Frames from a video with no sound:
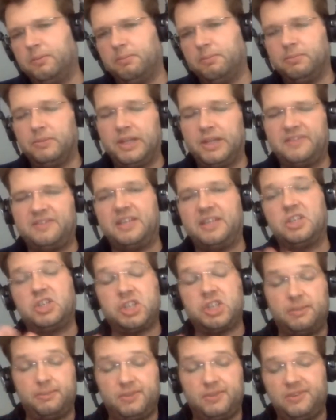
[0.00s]
let's say, the
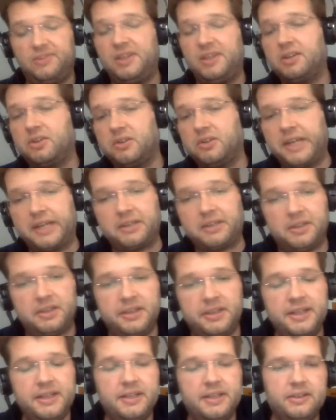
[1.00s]
JDI sync
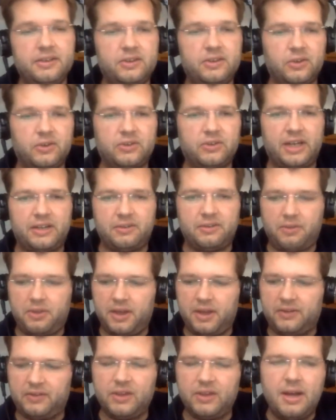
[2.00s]
connector, those kinds of
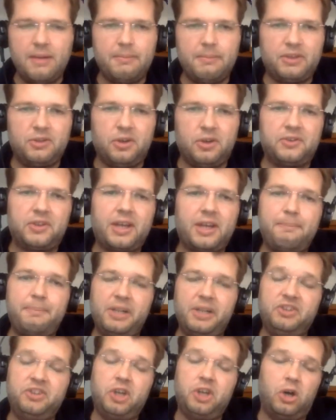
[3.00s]
things. But you also can
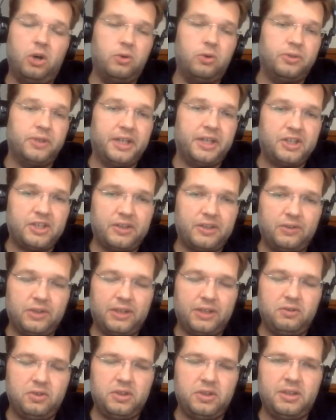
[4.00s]
build your own. And just to
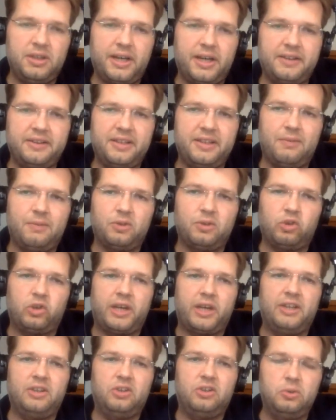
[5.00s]
give you an idea of what you
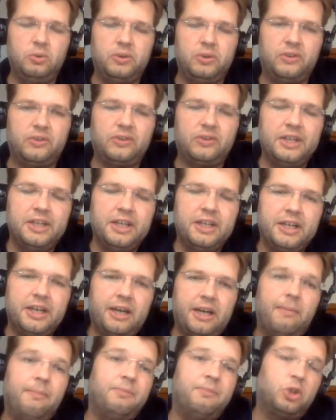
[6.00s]
can do is,
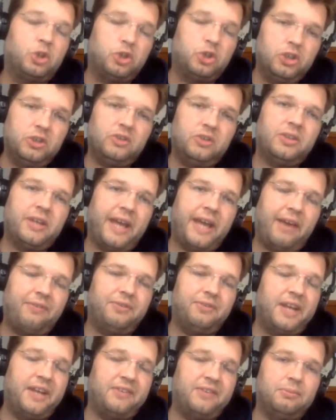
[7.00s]
you could
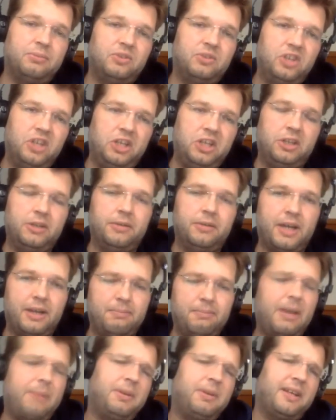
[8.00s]
have an SMT,
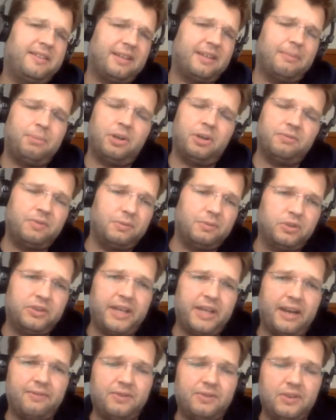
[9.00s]
and maybe at some point we would
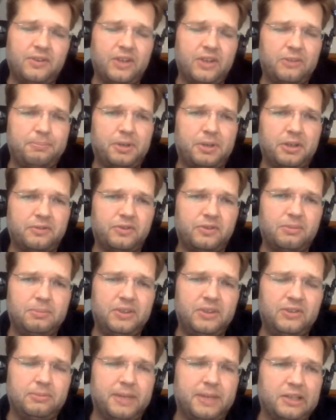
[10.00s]
have this as part of
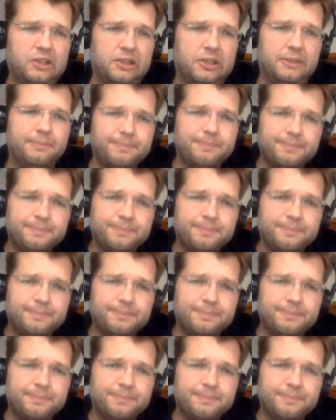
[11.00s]
Debezium, actually,